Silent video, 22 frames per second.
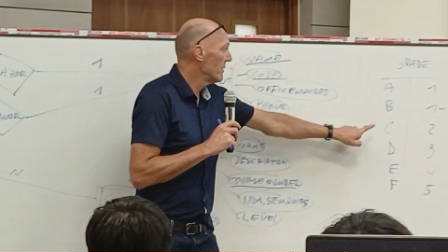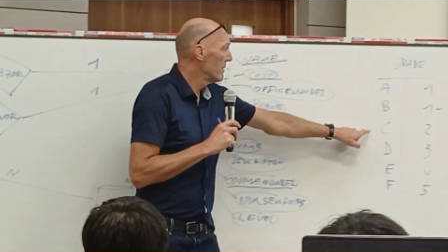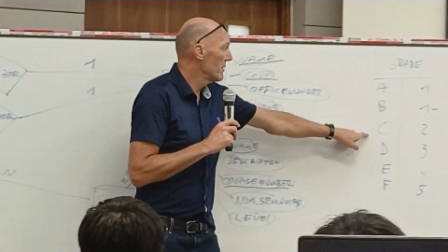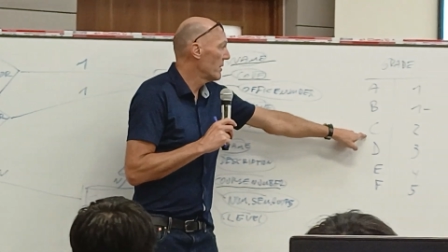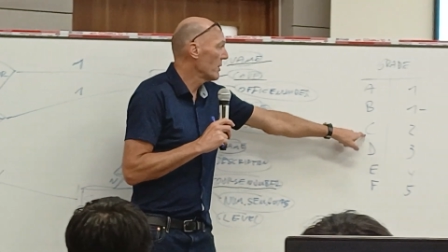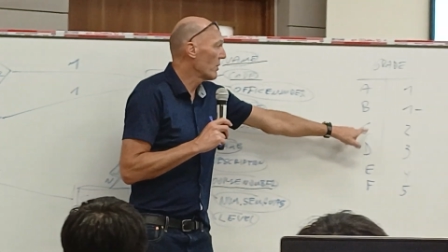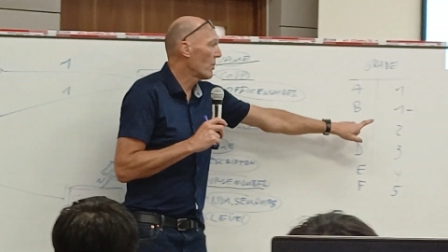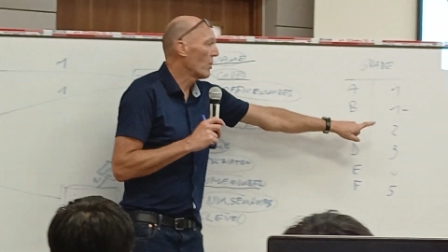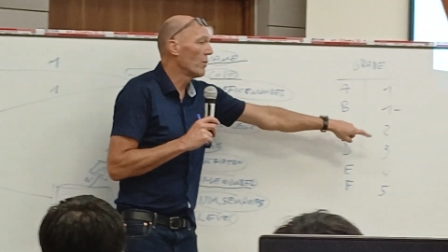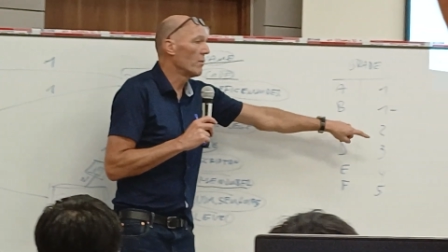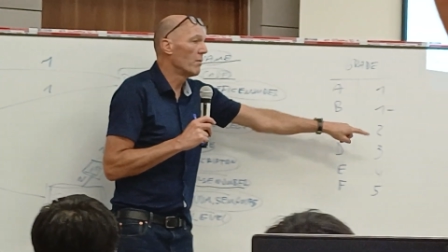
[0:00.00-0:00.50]
the
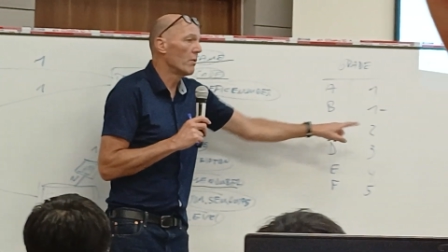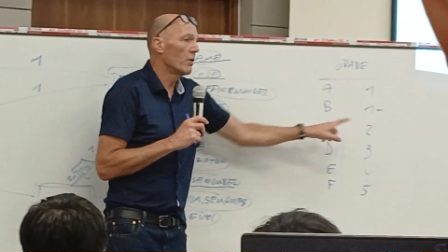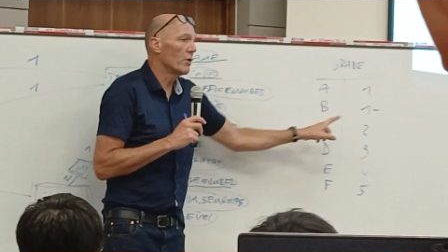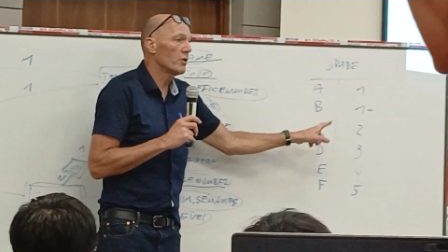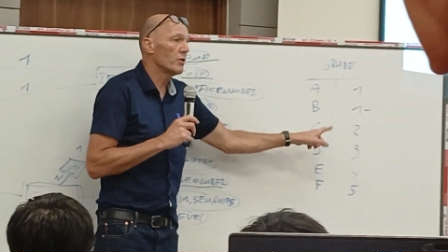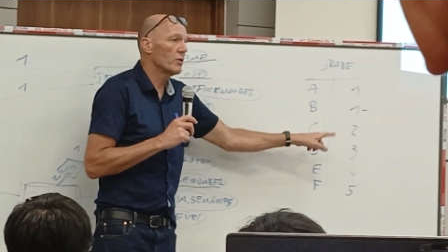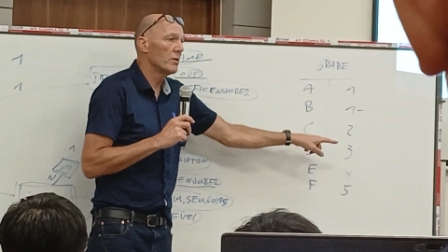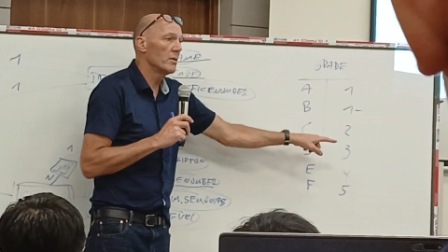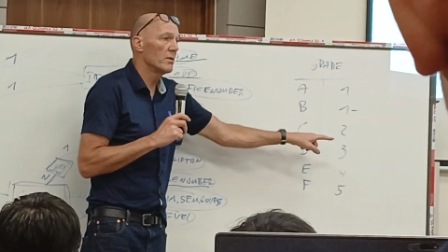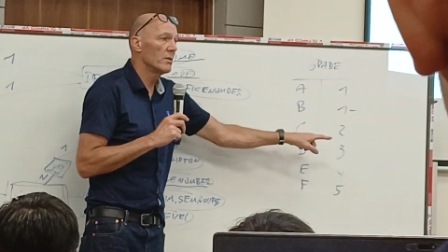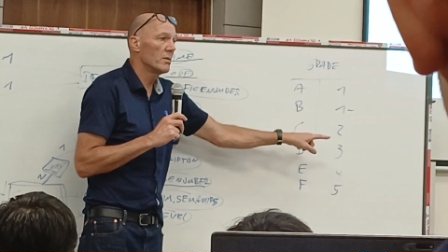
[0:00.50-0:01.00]

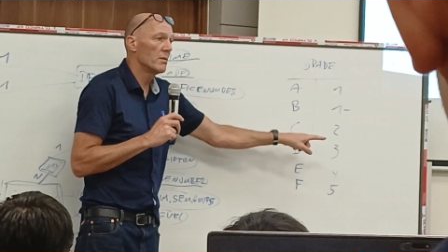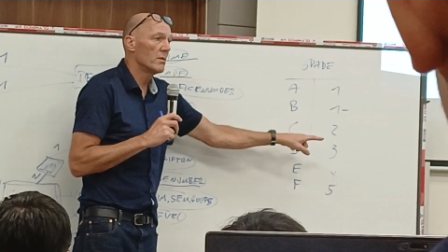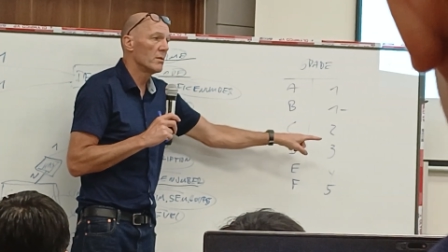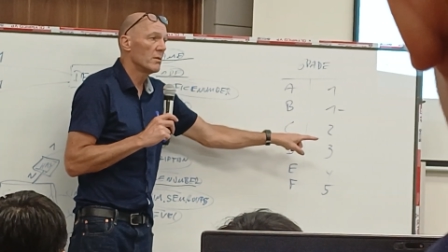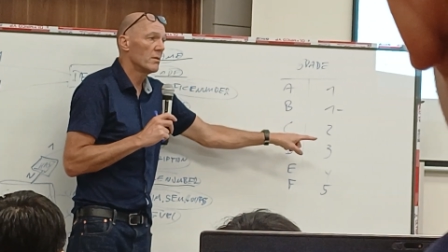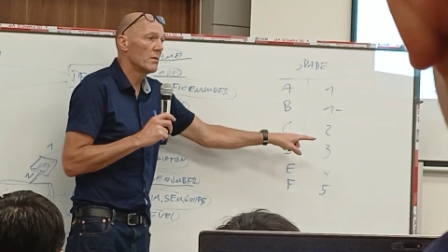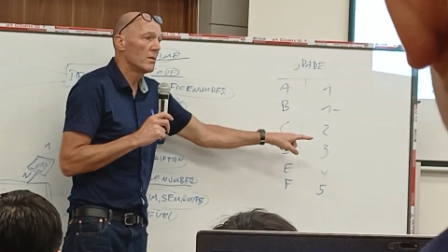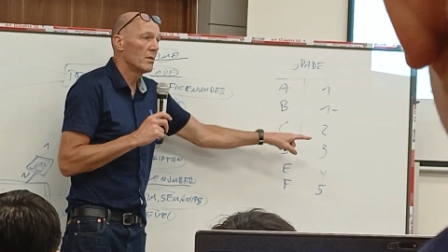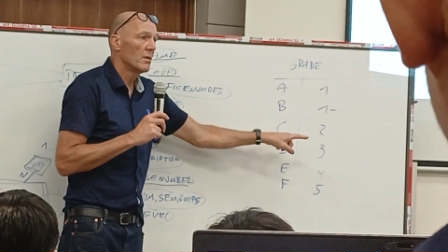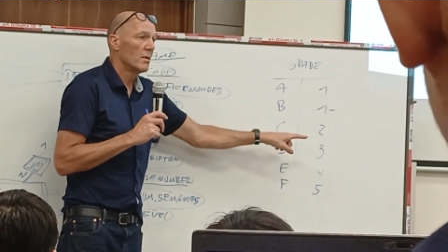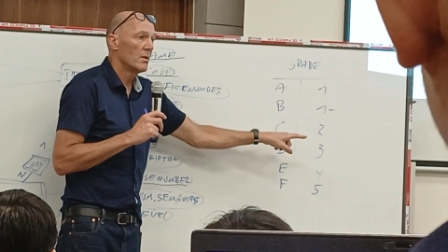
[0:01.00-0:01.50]
conversion,
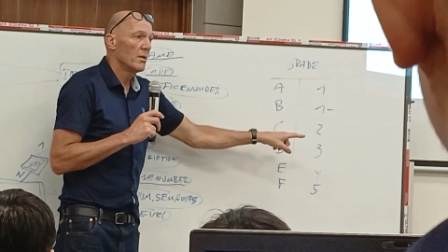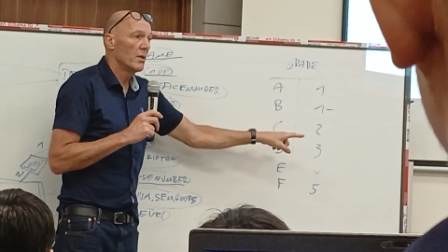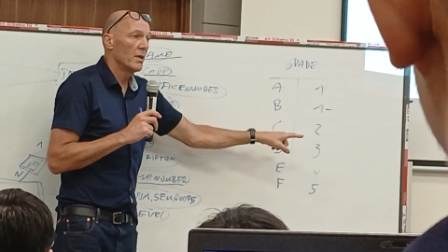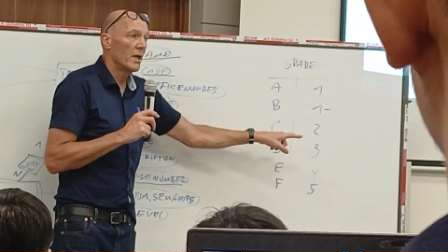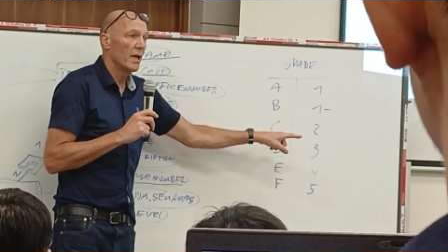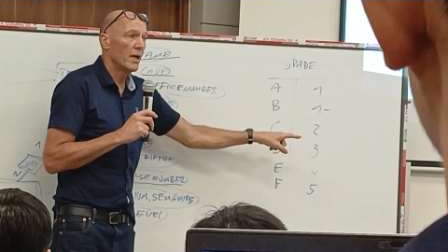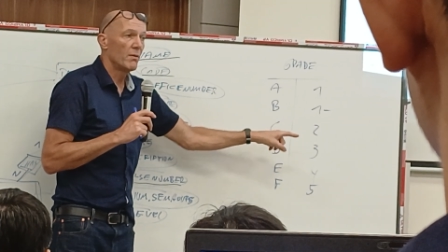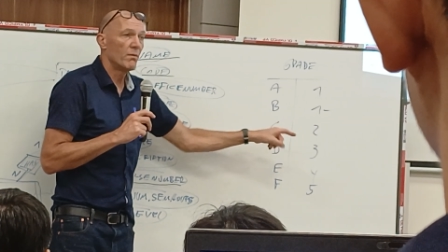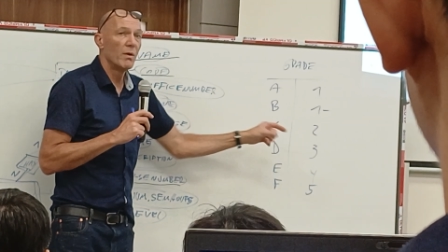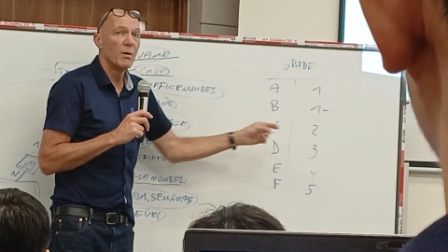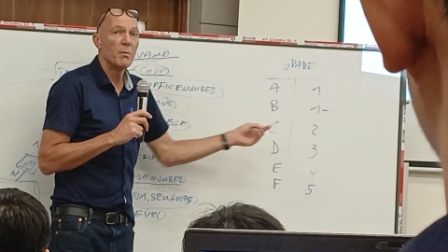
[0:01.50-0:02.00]

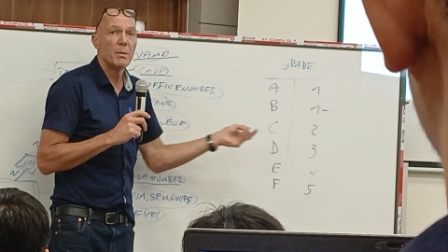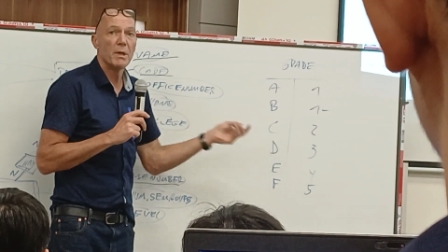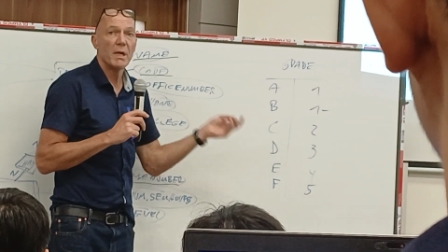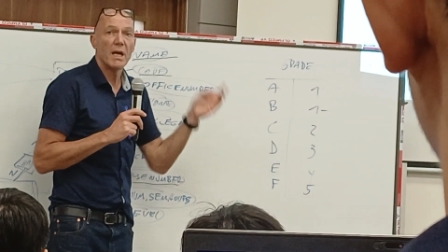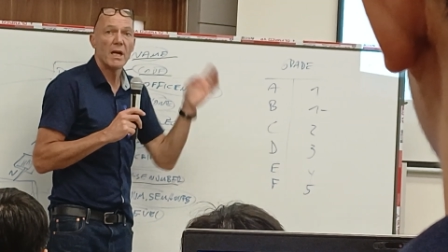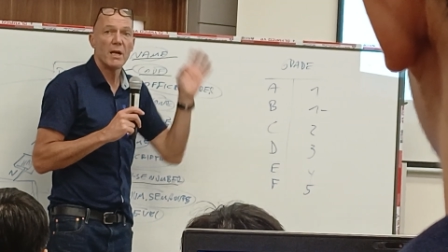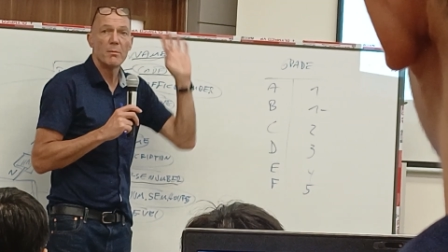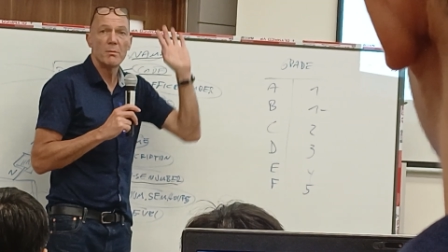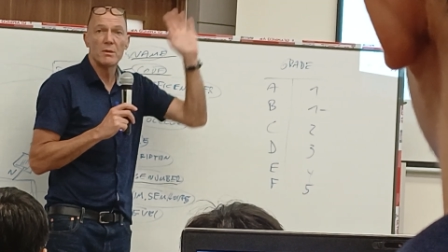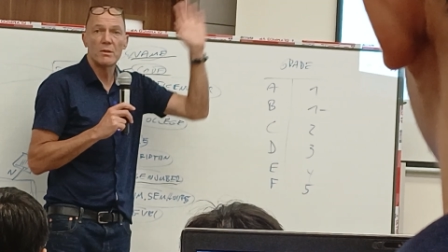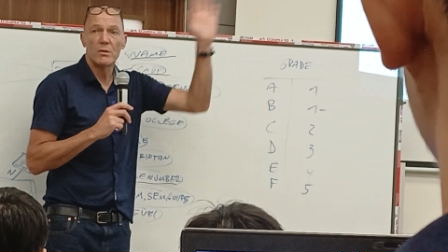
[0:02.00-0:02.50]
and will be
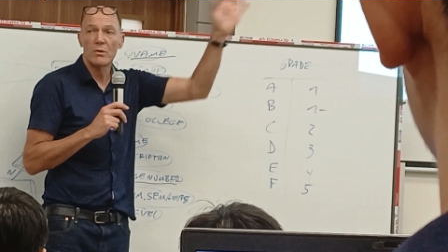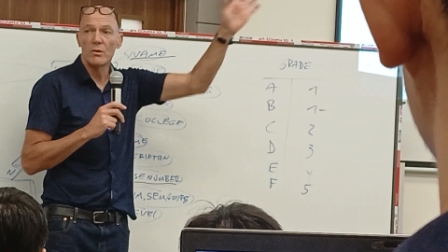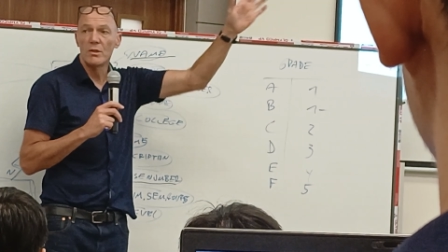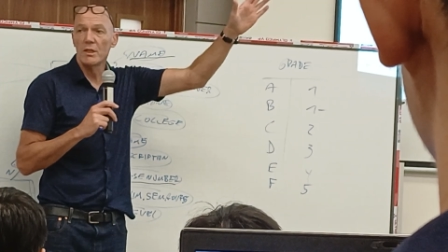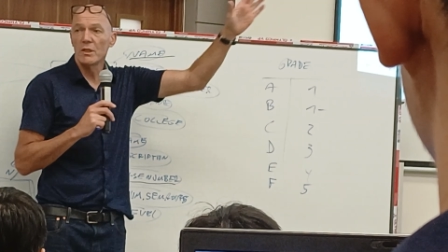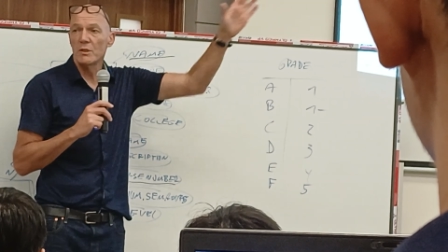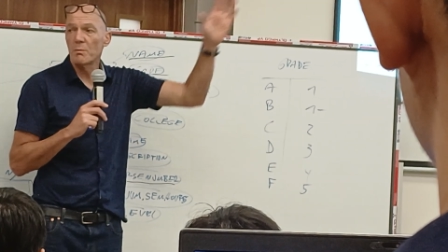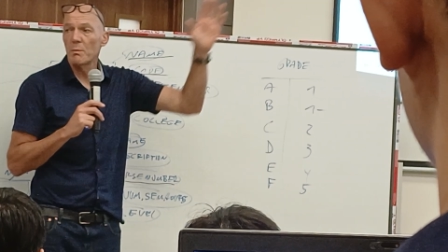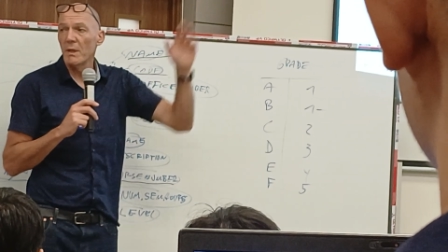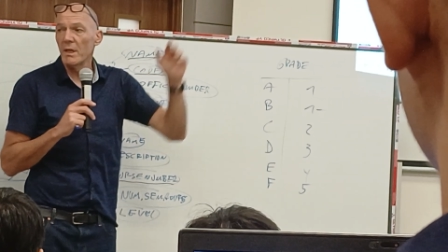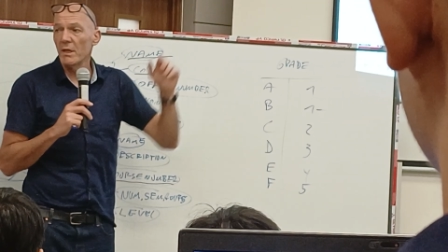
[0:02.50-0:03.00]
able to
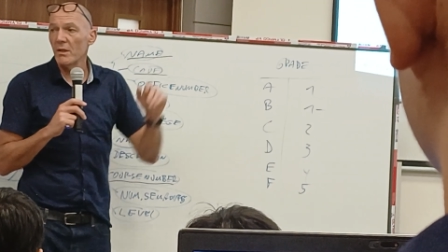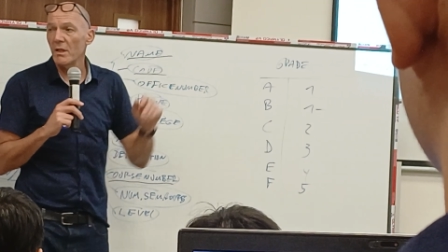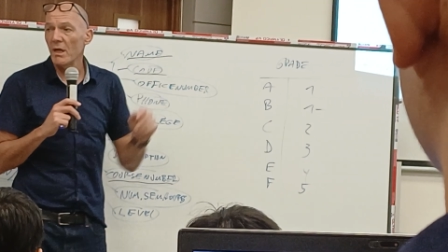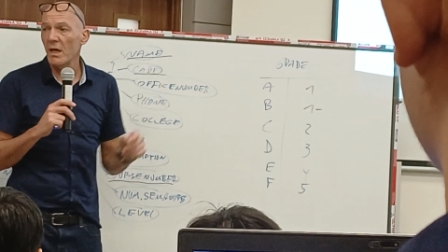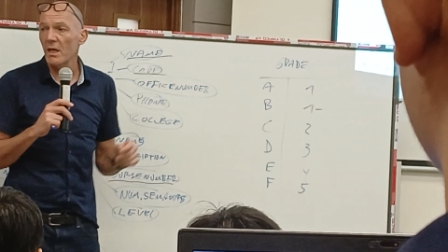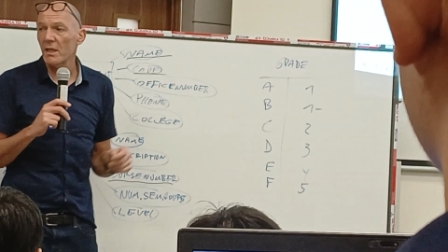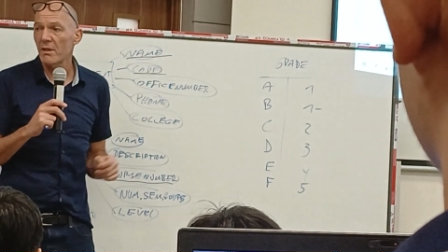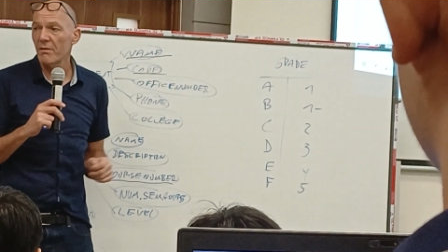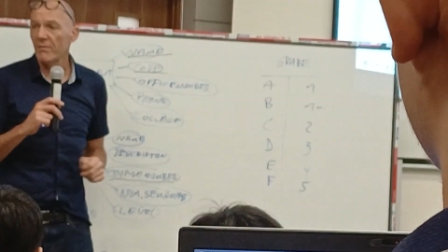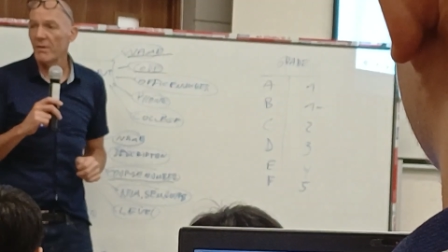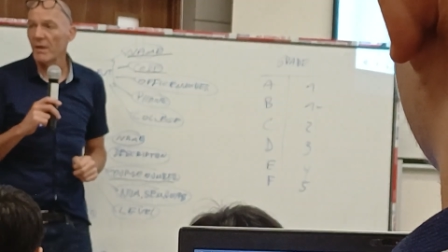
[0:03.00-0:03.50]
display the
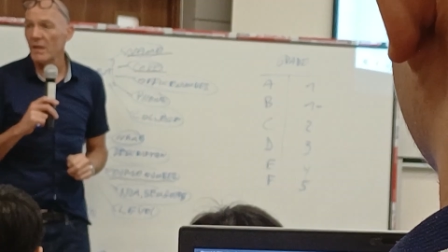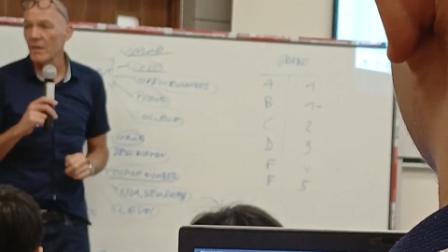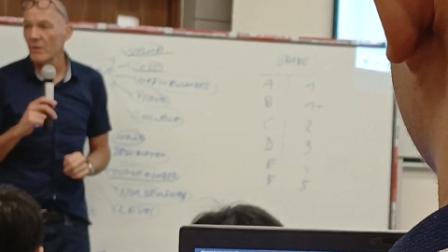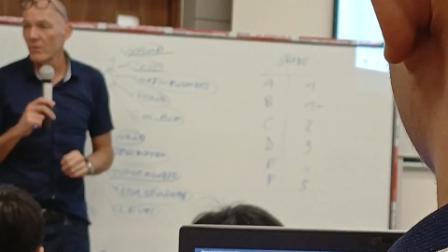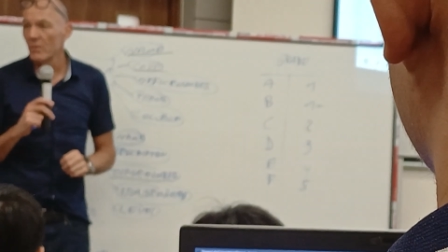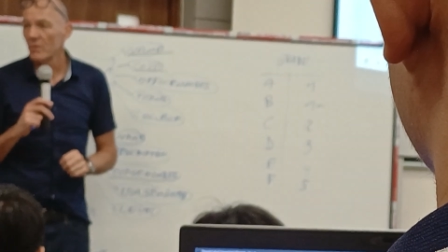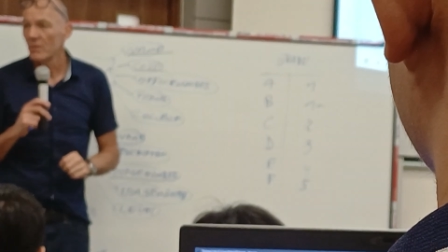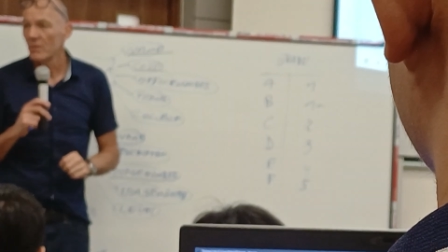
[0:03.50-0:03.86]
other value.